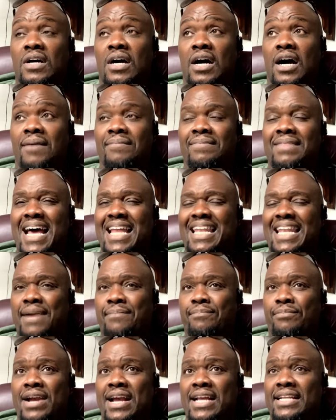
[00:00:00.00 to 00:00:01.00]
not like
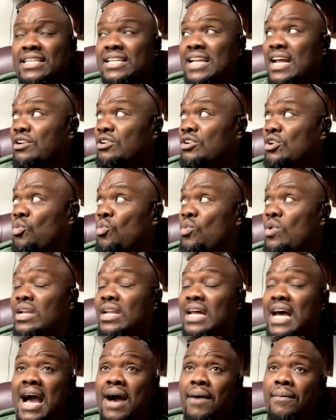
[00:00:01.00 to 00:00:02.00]
Brandine. I don't know
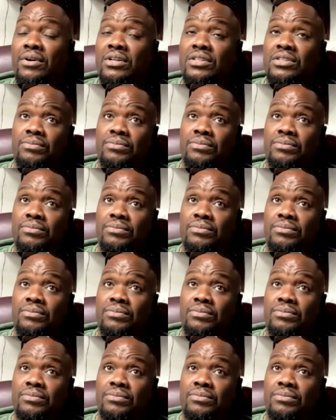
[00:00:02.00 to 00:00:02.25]
how